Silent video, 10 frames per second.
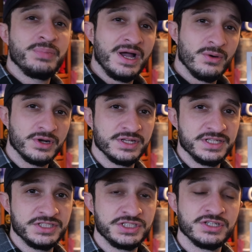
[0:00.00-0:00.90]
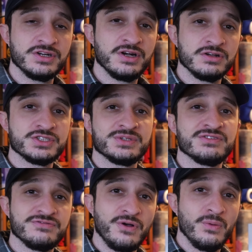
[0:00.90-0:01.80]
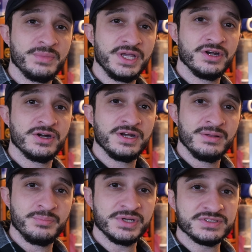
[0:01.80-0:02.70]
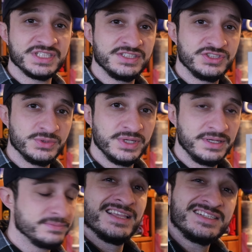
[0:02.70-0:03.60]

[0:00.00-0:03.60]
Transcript: power conditioner. It also has a voltmeter built into it.